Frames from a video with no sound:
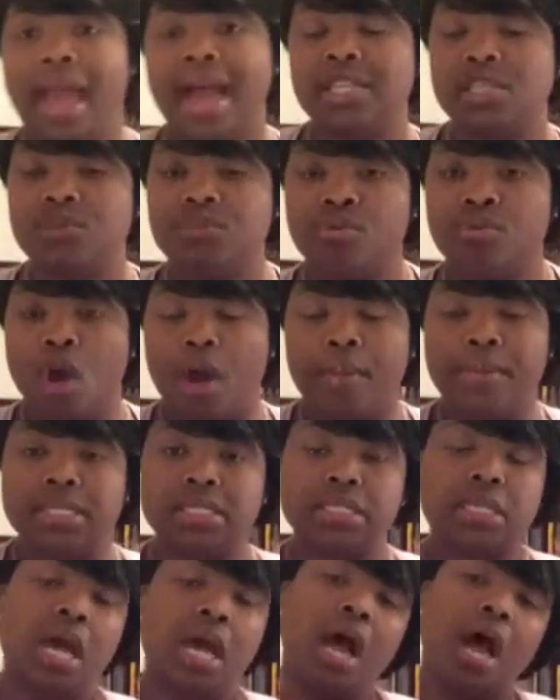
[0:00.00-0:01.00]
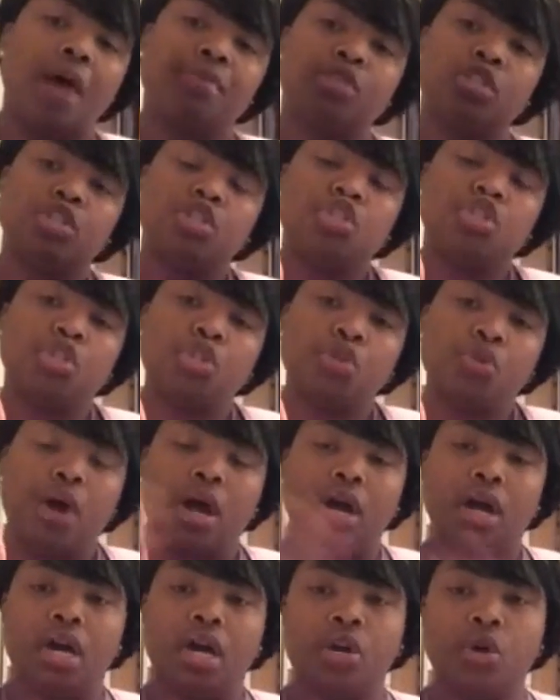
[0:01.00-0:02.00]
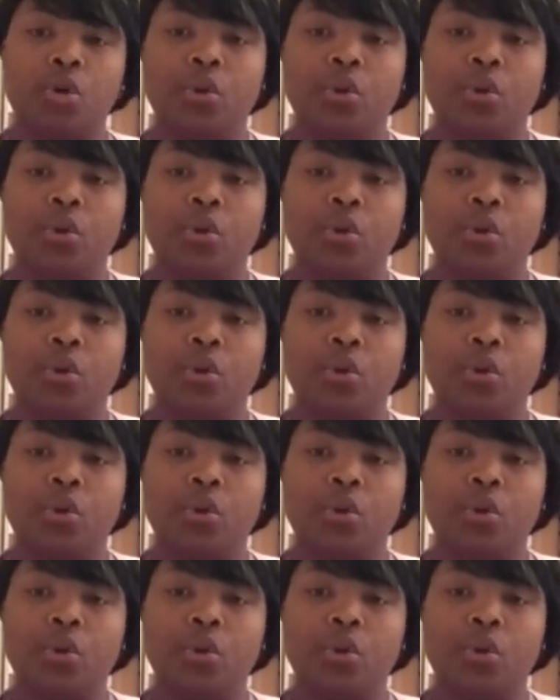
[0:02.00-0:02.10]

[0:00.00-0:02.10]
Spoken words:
as promised, I was going to do a